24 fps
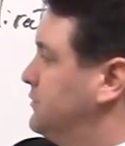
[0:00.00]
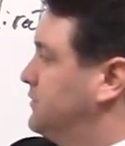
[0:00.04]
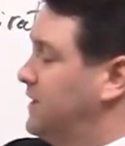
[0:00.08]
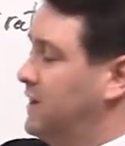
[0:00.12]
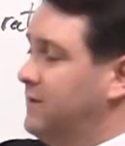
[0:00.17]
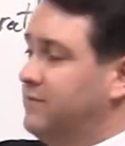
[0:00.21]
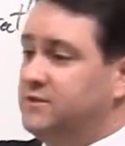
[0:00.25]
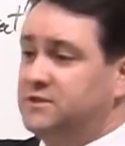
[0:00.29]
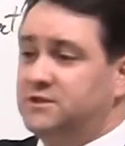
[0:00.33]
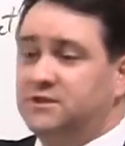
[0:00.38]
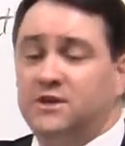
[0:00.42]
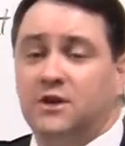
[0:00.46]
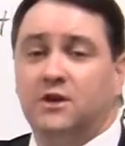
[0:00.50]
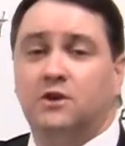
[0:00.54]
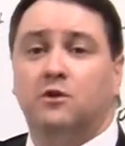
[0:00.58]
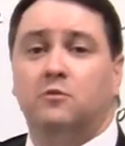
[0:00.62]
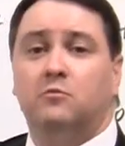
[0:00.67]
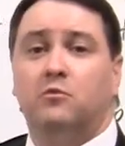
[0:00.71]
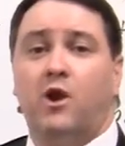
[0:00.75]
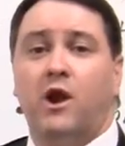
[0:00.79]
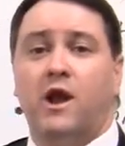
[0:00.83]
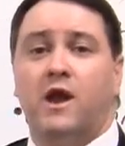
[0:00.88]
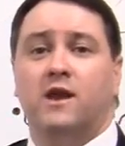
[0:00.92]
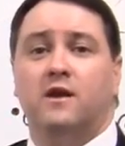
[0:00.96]
You can have a
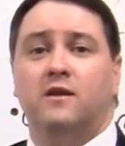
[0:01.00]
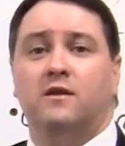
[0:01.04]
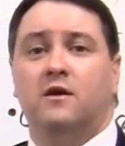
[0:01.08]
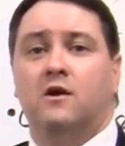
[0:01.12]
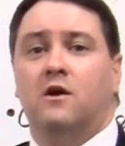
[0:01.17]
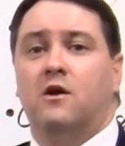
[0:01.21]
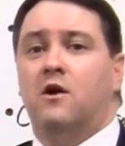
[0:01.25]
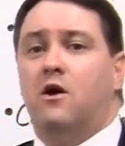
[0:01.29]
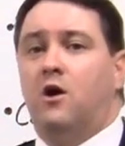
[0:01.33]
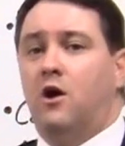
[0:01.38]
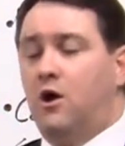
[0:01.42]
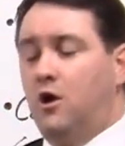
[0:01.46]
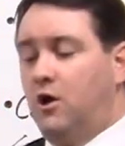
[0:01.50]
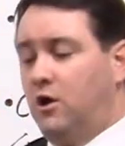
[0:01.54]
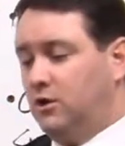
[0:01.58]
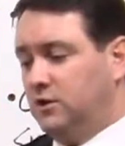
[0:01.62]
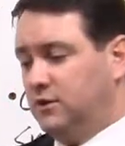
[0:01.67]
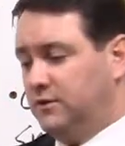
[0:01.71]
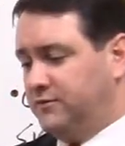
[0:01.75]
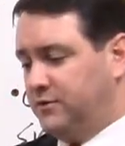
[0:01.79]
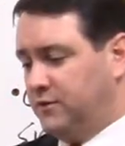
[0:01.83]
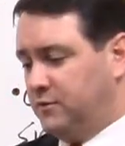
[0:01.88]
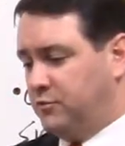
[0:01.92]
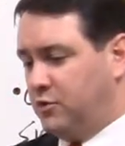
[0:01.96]
single brand,
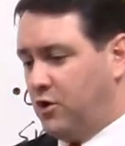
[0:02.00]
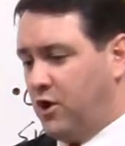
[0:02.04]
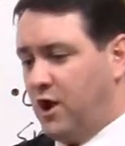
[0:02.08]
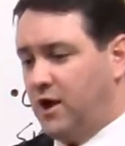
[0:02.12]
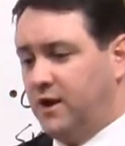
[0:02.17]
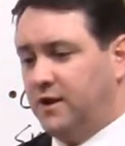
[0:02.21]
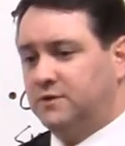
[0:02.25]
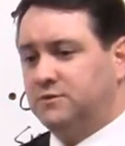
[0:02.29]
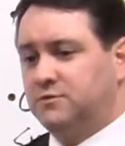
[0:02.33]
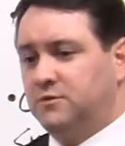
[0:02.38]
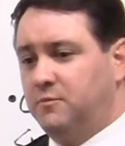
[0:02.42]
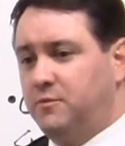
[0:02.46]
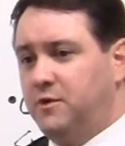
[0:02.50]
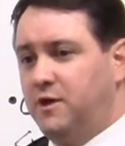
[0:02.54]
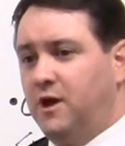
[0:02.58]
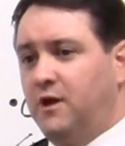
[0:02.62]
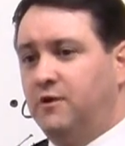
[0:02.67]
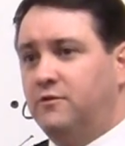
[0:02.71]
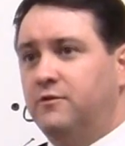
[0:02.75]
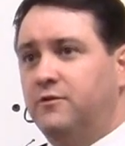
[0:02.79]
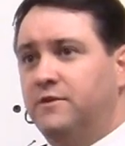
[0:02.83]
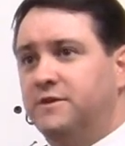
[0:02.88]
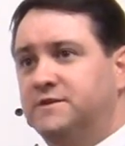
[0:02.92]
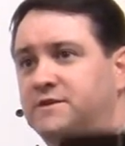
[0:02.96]
all of your products will
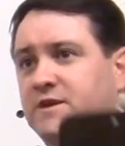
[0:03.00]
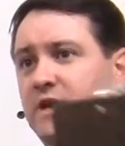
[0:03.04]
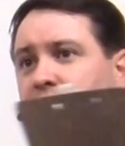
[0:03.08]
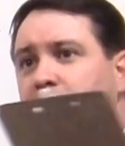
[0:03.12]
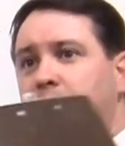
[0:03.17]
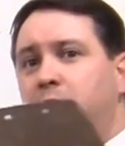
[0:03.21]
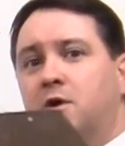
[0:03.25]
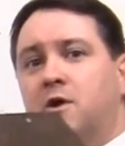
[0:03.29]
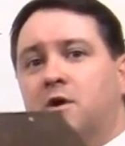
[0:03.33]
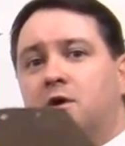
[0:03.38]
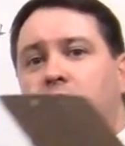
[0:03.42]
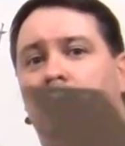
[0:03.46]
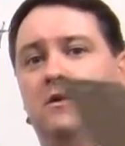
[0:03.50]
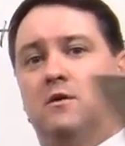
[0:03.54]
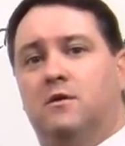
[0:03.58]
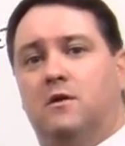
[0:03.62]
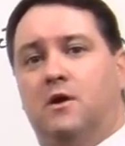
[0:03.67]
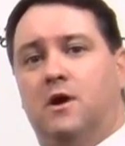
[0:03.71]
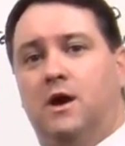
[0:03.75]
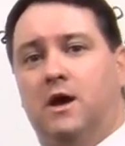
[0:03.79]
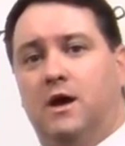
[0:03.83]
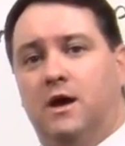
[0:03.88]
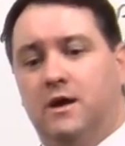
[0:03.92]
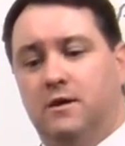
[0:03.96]
be under the same
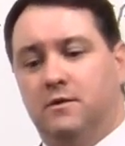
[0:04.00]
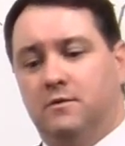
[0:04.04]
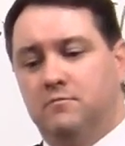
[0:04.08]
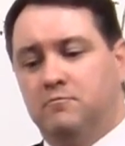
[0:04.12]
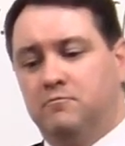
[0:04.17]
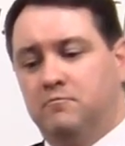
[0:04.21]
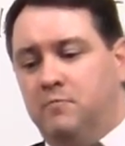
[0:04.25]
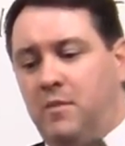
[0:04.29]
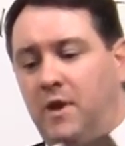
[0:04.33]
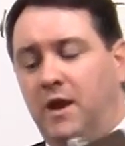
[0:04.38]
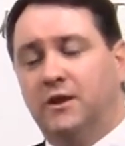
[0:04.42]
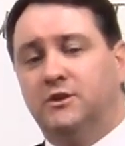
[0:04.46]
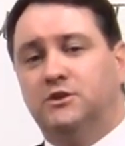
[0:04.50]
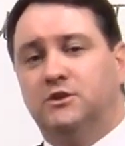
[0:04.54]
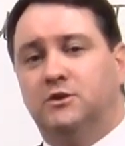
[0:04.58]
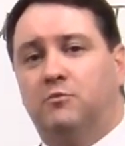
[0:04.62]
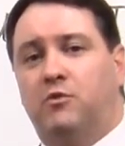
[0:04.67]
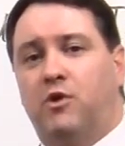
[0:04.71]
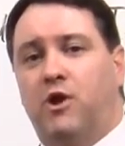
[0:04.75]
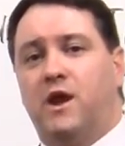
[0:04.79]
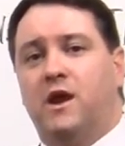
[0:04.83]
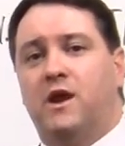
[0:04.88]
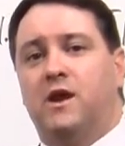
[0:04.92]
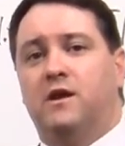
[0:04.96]
uh,
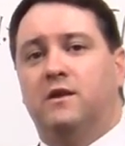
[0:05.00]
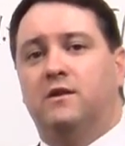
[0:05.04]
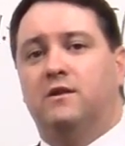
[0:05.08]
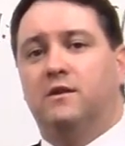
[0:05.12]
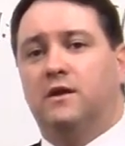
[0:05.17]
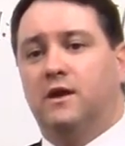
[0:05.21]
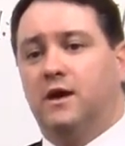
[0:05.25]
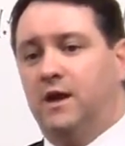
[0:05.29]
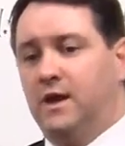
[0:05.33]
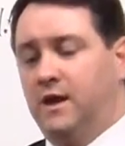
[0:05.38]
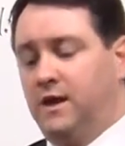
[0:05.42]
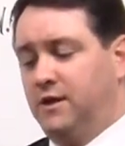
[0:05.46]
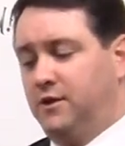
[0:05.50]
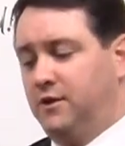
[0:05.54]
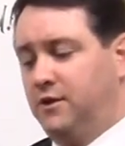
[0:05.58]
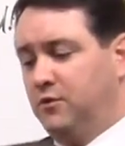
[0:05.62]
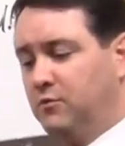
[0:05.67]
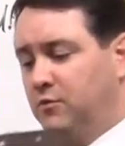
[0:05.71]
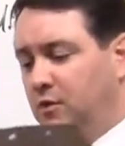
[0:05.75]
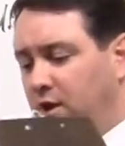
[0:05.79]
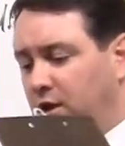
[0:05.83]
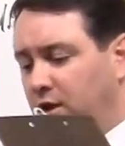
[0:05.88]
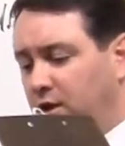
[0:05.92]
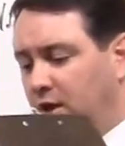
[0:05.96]
major brand, and
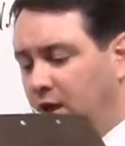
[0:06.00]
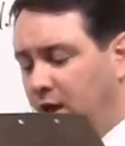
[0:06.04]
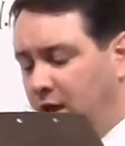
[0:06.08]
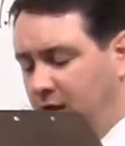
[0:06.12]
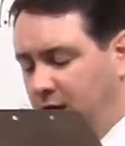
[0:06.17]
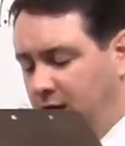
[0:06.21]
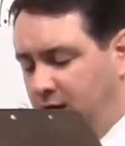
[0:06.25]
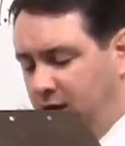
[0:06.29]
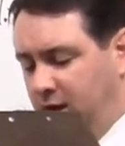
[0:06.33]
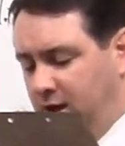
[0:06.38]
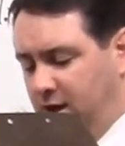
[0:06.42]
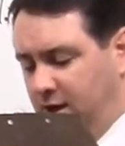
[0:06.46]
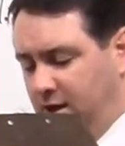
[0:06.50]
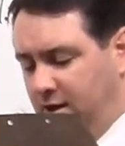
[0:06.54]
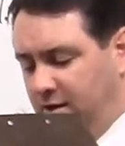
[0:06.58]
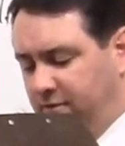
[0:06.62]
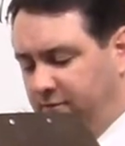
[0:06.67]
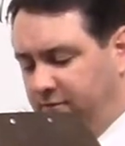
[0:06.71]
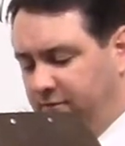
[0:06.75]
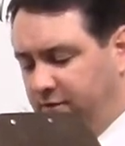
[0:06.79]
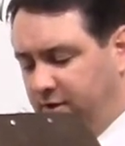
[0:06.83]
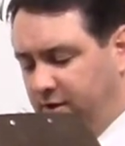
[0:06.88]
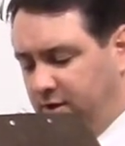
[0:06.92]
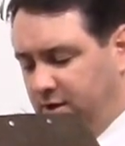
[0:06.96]
you will
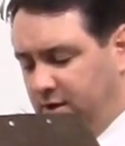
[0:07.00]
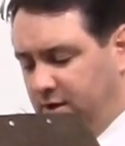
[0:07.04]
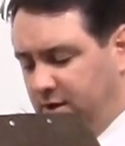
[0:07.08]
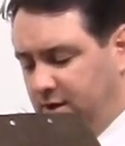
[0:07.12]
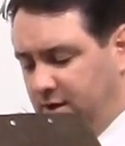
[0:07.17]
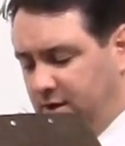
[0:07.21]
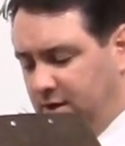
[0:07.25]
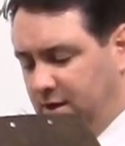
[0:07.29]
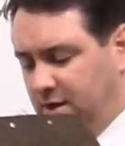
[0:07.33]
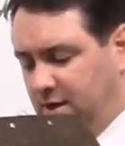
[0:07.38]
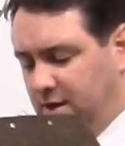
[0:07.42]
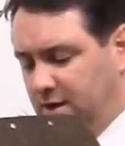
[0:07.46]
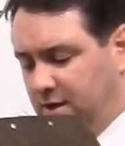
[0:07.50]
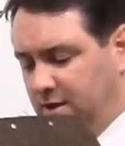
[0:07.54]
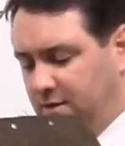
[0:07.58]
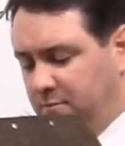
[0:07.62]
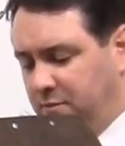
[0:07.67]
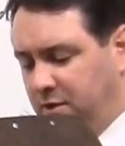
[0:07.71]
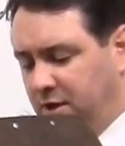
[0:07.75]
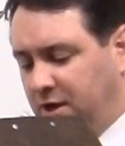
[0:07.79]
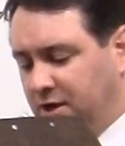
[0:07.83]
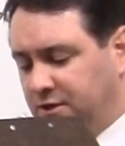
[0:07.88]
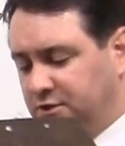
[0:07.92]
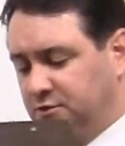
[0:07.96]
have,
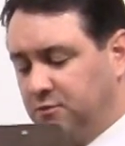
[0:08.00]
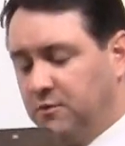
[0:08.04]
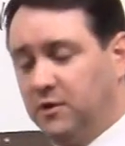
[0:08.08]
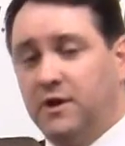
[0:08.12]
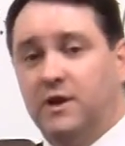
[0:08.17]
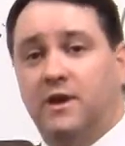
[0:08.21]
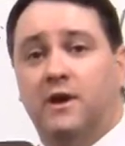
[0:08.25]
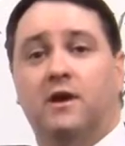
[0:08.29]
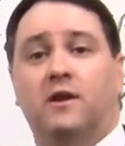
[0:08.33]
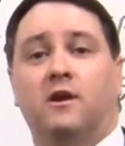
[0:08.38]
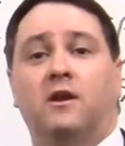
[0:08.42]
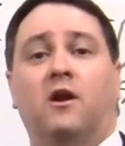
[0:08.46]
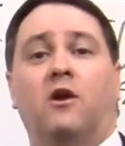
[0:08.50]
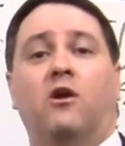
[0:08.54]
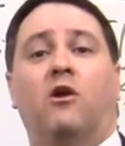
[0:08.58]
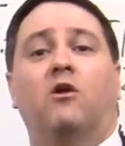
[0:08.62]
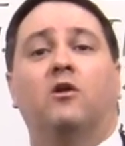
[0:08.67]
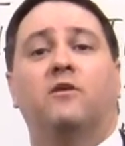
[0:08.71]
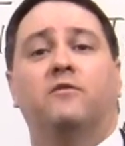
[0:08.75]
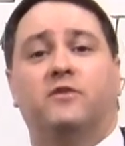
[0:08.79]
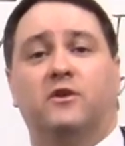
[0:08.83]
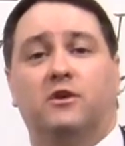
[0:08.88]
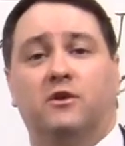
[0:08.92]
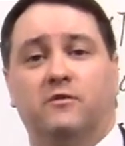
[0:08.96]
uh, because you want to, and
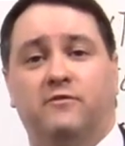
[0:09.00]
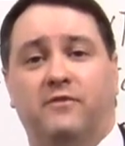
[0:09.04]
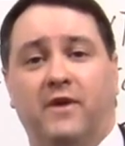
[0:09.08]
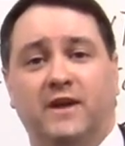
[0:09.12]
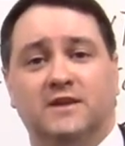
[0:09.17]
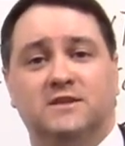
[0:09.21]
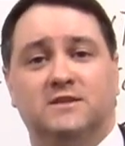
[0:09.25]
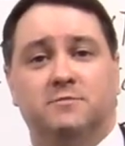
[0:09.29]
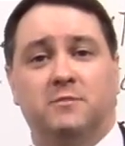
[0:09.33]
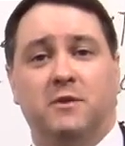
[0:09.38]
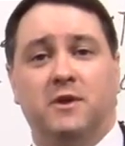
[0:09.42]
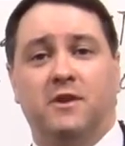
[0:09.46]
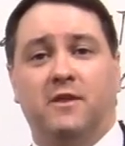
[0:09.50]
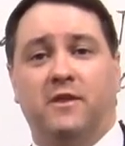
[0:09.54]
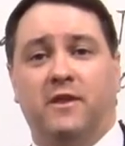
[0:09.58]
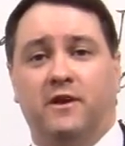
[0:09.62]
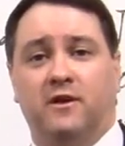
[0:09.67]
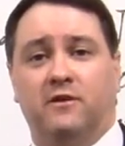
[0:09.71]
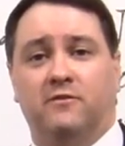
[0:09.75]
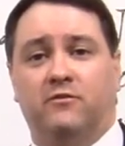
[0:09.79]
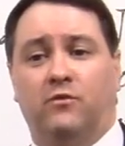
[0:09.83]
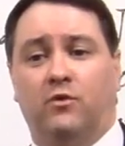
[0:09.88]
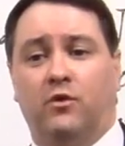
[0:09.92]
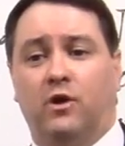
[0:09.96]
all of your investment,
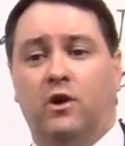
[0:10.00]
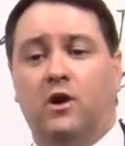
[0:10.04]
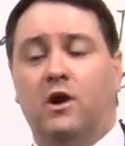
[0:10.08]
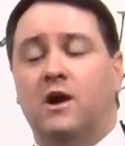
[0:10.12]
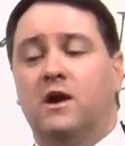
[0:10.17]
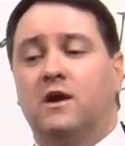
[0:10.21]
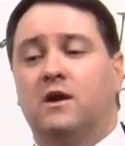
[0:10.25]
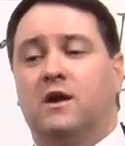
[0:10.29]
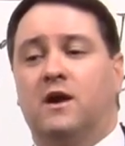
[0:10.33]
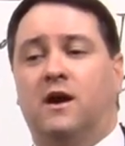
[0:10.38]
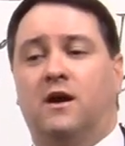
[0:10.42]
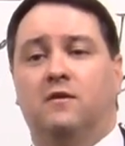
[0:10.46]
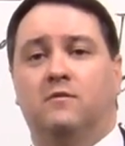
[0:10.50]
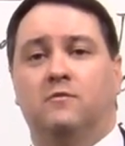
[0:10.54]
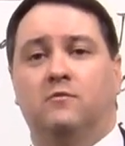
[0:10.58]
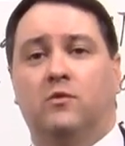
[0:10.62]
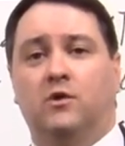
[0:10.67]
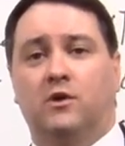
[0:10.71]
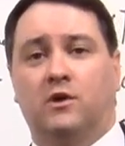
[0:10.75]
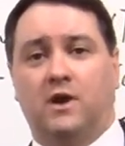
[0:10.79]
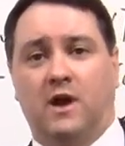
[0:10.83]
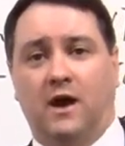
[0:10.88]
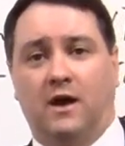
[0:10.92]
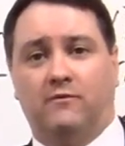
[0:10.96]
therefore, co
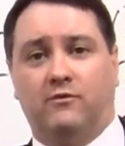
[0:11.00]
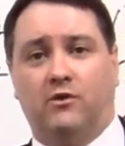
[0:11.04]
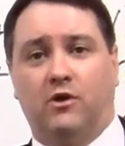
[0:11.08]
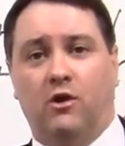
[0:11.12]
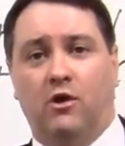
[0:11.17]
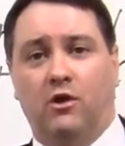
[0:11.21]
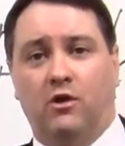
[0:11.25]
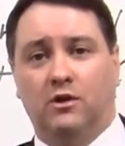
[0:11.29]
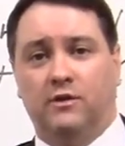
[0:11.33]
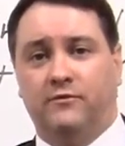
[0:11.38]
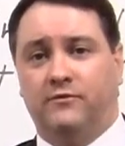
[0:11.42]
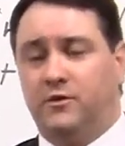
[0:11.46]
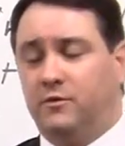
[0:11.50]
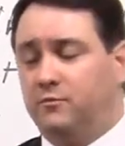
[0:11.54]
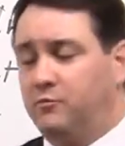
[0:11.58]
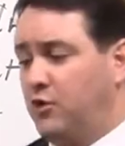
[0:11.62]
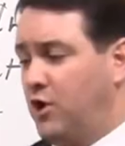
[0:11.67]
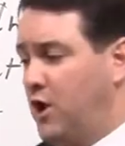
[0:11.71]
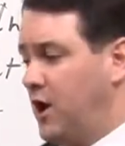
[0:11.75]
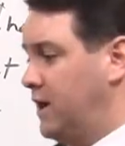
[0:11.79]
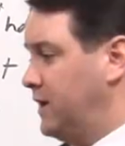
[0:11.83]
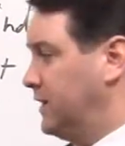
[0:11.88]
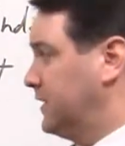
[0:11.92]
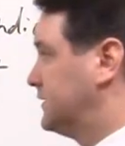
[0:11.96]
will cover all of your
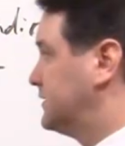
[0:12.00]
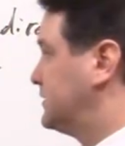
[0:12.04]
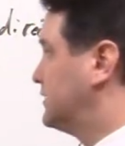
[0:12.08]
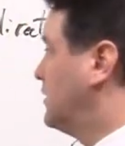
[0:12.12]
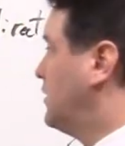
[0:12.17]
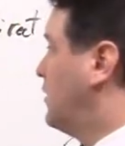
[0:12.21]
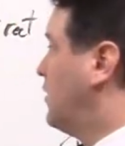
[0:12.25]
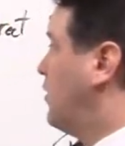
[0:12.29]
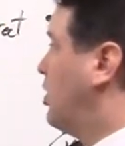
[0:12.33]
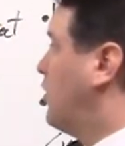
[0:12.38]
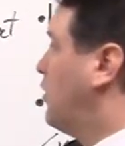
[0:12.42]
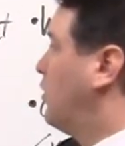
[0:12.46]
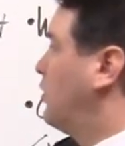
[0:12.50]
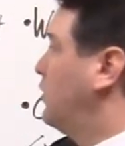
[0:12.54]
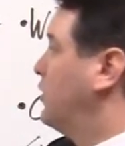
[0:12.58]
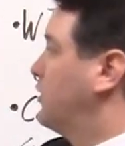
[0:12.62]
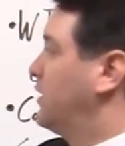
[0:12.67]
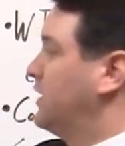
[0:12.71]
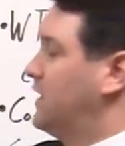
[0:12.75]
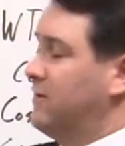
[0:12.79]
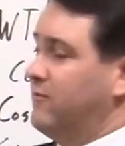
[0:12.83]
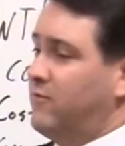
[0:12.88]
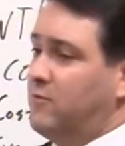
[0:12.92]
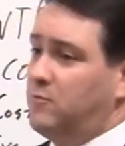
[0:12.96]
products or
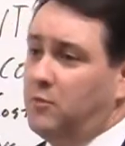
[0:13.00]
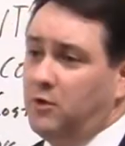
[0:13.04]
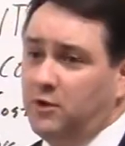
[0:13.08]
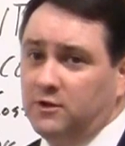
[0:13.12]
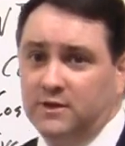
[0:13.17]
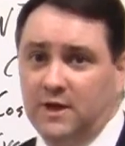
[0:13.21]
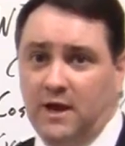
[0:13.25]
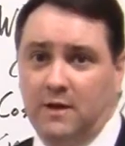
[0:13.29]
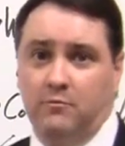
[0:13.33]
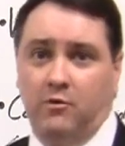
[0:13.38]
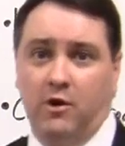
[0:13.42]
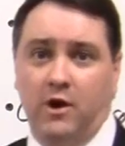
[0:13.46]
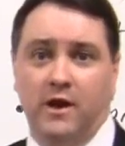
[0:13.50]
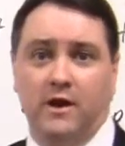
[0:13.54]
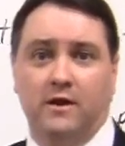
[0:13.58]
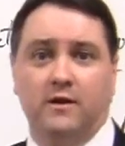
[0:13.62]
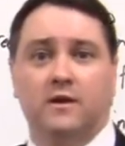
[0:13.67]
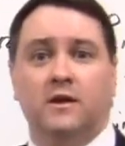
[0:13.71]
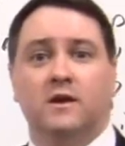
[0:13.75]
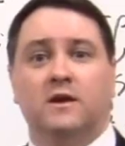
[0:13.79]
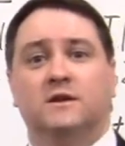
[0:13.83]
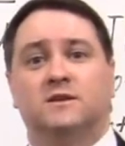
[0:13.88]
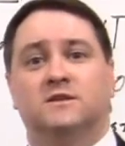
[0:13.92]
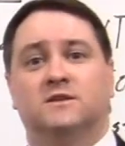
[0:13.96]
you can have a
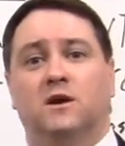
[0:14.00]
multi-brand.